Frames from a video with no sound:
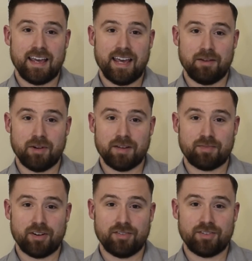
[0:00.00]
In one
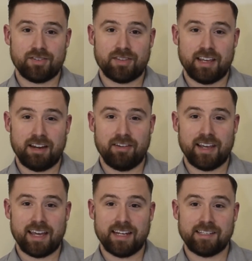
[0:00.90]
approach, the hearing
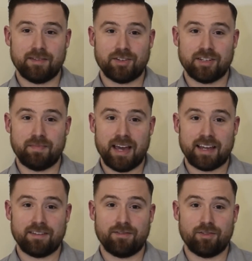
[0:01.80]
aid switches back
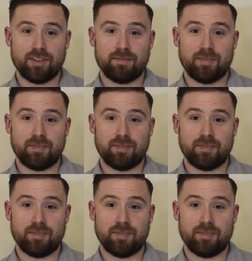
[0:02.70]
and forth